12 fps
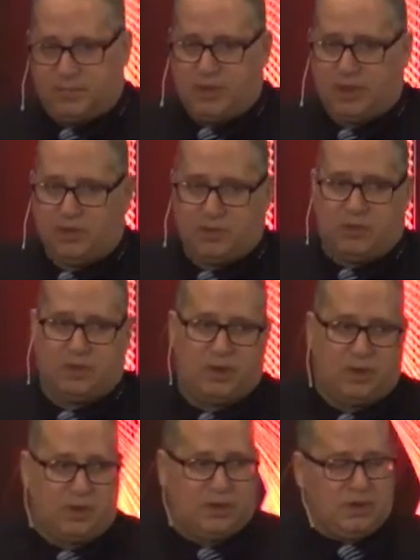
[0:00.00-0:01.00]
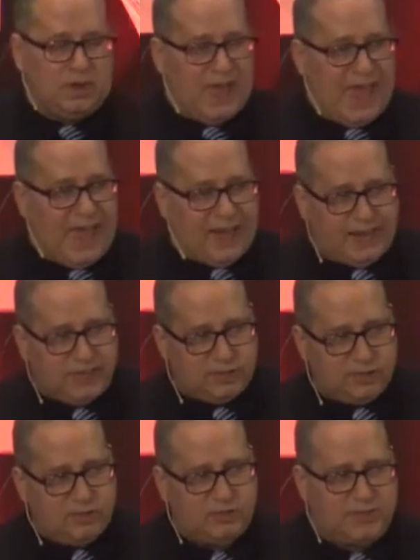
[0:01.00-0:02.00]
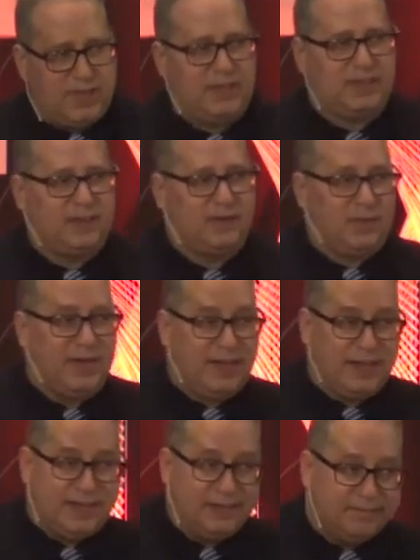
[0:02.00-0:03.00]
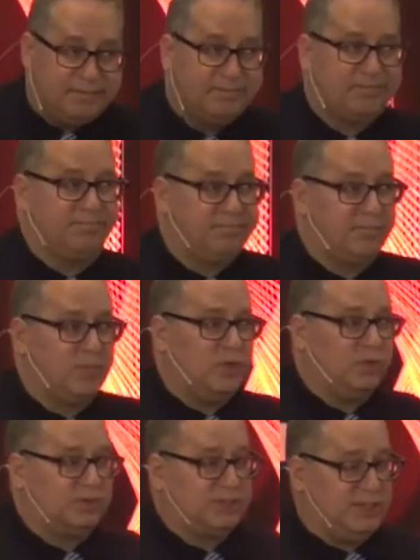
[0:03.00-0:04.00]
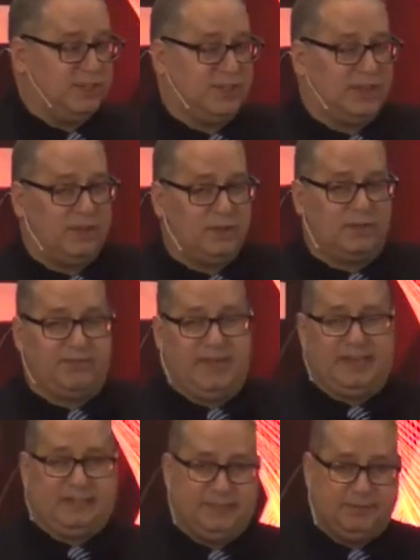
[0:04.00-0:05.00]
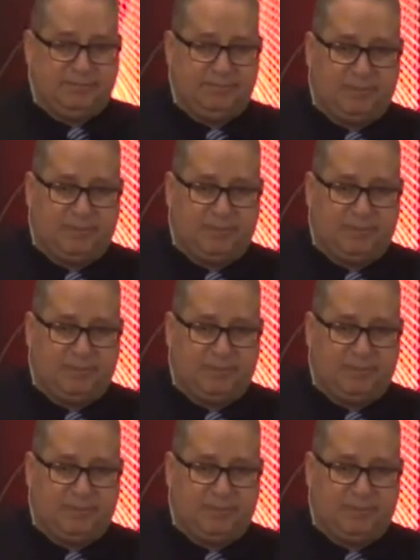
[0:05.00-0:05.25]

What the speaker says: You know, adding to or taking away, you're sealing your fate.